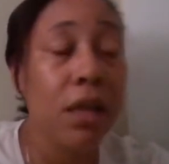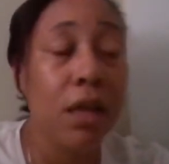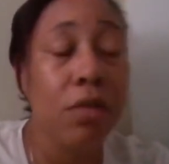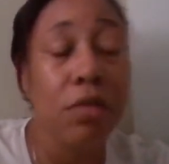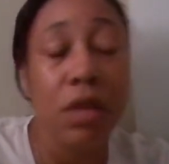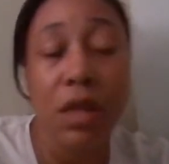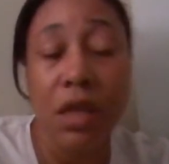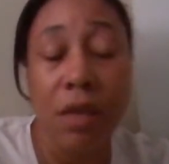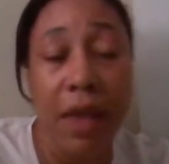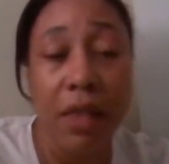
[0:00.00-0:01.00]
then you just send
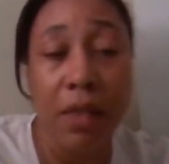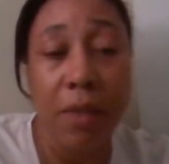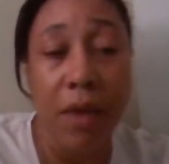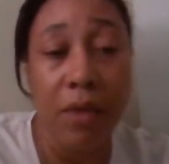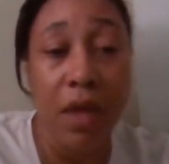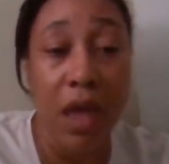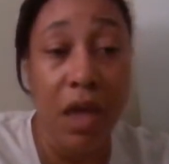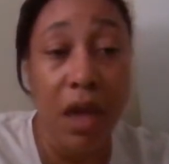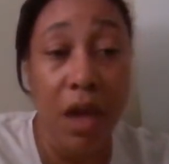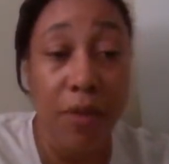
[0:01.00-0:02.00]
it back to Mary Kay
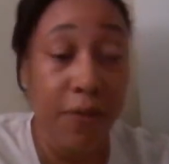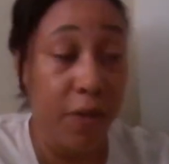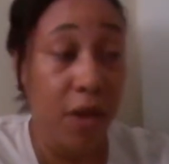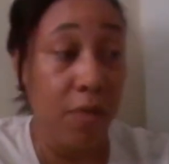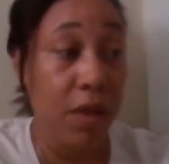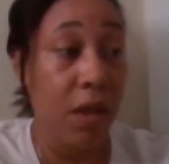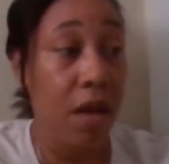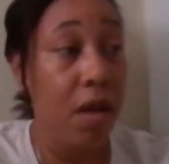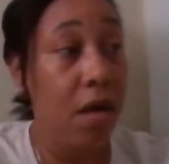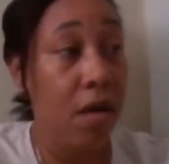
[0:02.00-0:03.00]
and got a refund. I was like,
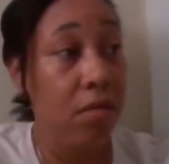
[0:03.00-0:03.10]
oh.